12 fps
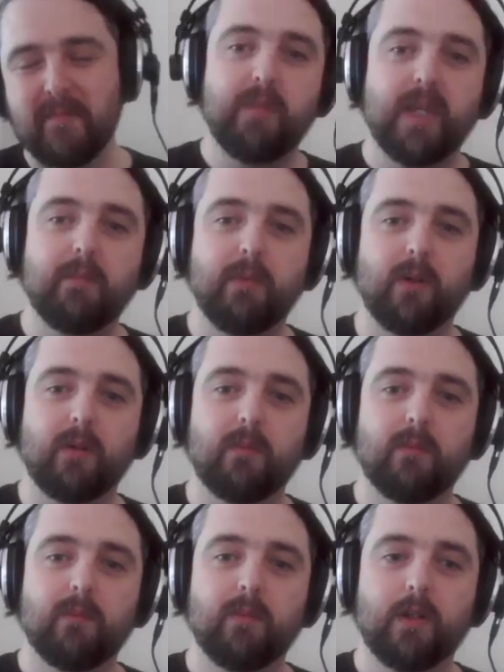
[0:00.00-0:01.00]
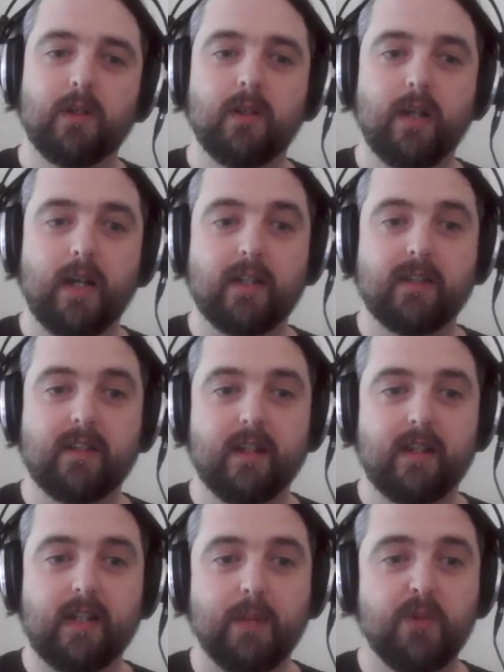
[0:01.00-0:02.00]
people
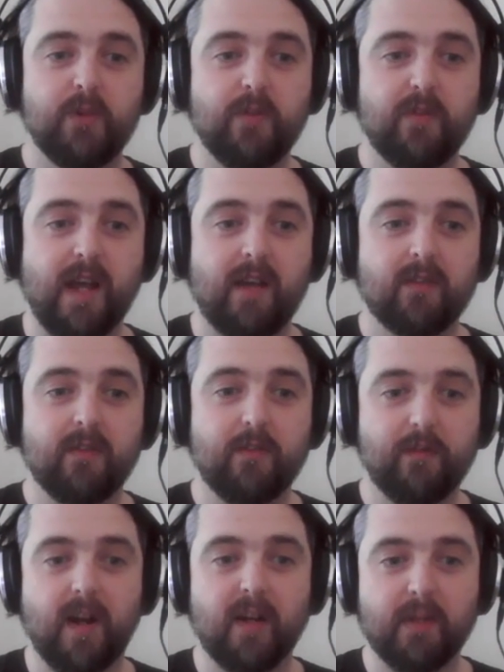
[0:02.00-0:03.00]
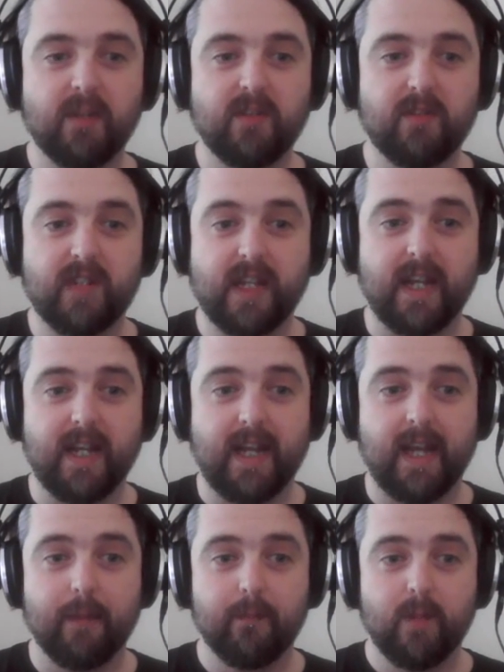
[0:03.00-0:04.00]
claim to have found fragments of
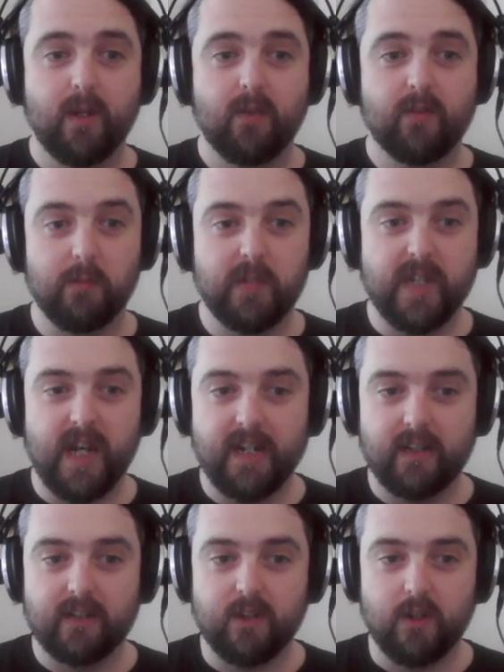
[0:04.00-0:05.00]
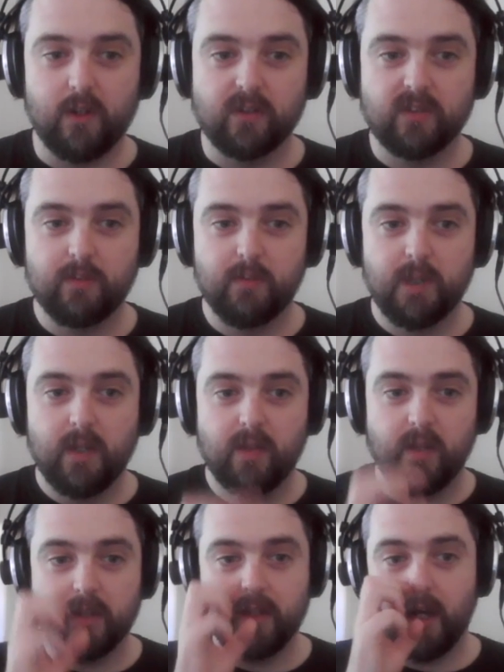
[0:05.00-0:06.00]
DNA from dinosaurs
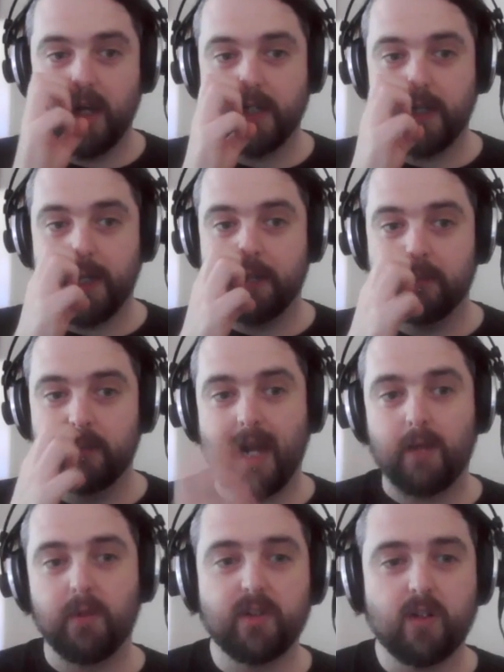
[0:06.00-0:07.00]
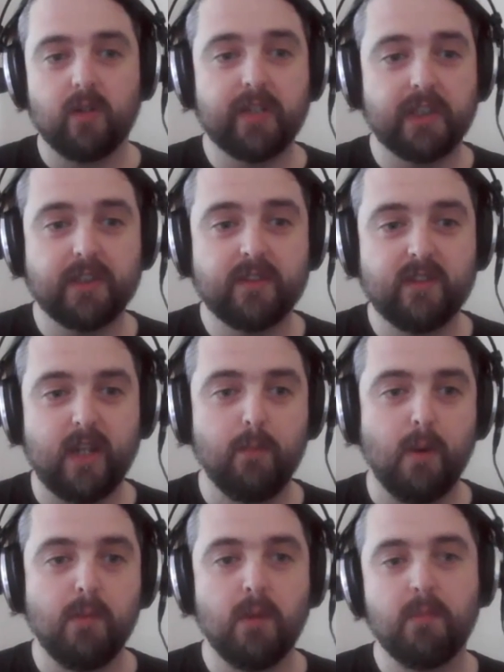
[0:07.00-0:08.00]
that died in arid conditions and
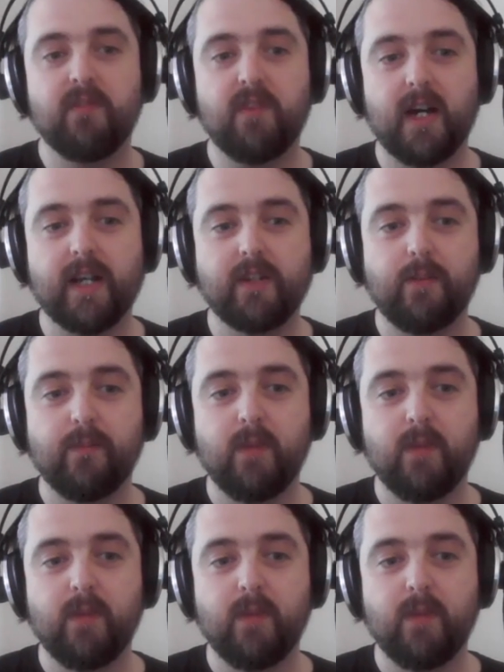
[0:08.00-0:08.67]
were mummified.